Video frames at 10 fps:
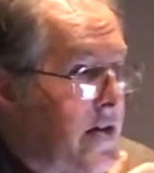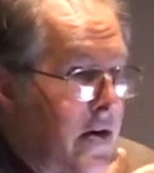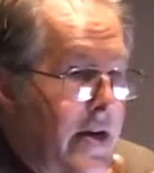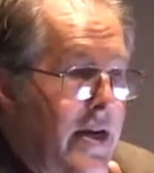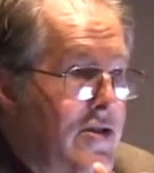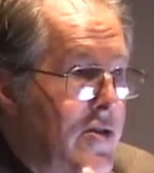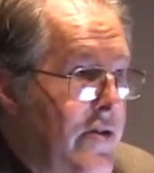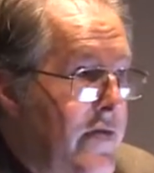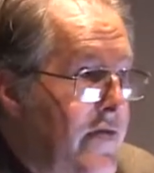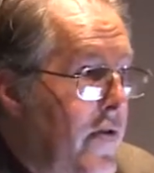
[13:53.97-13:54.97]
Hurricanes don't
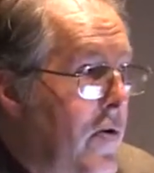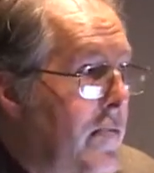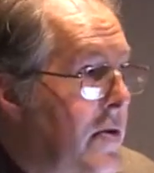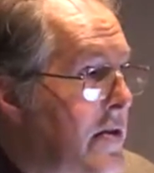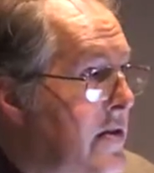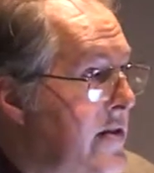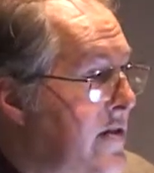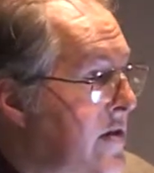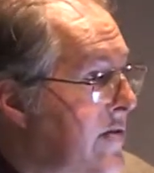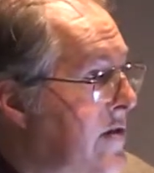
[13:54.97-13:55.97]
even form when the
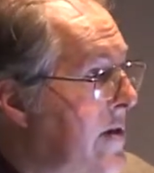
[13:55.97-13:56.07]
sea surface